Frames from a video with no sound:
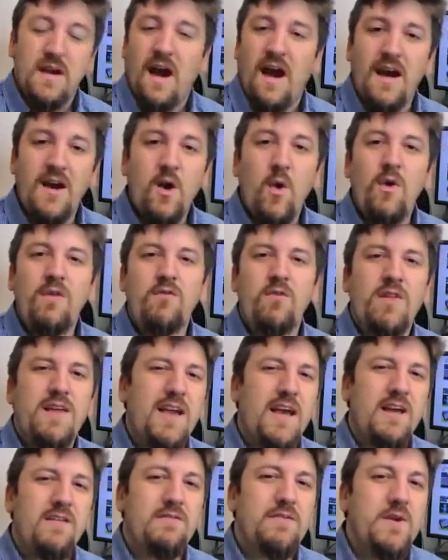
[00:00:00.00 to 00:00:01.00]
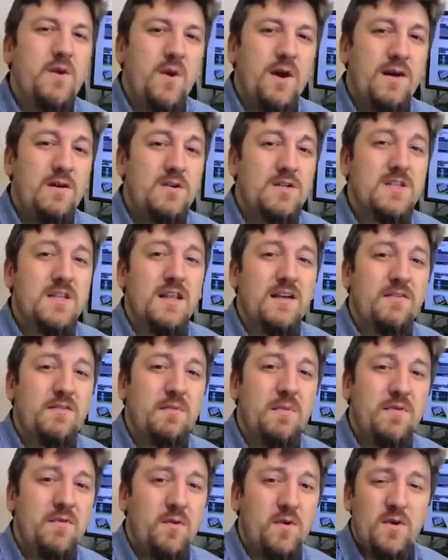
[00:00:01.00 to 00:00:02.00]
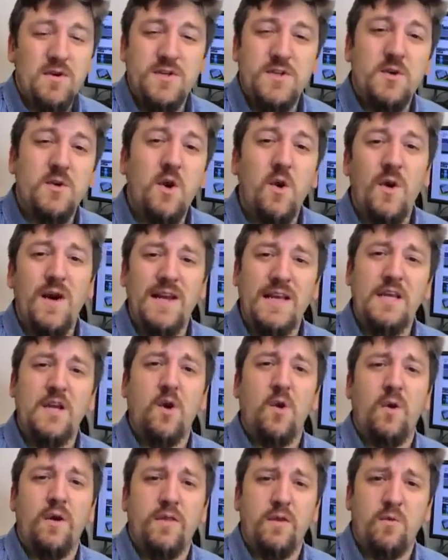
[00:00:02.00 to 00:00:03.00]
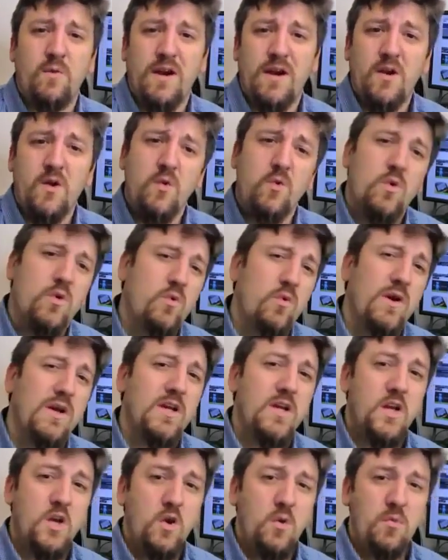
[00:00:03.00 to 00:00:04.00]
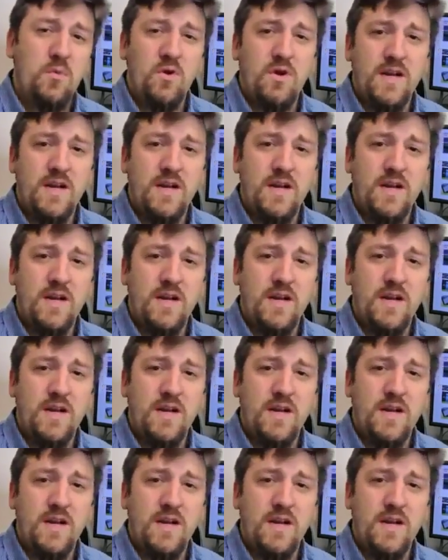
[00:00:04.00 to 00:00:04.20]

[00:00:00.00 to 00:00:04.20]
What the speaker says: I know we've only got a few hours left before, so go ahead and go on the record with what you